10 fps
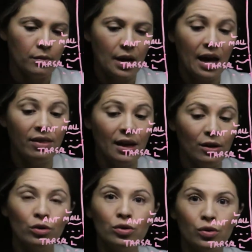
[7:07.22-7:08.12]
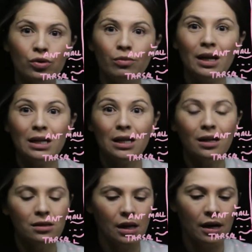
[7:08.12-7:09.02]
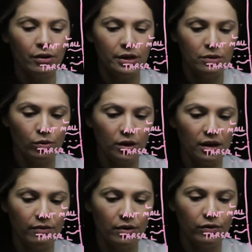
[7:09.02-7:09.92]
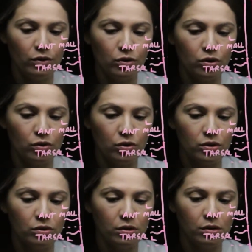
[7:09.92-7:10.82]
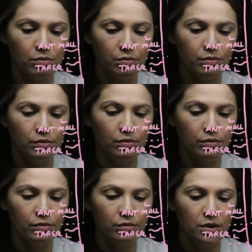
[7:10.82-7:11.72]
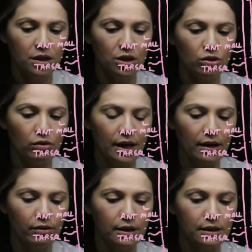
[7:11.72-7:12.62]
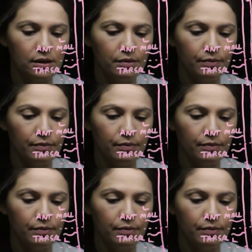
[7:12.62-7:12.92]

And then your dorsal metatarsal arteries will give off your dorsal digital arteries,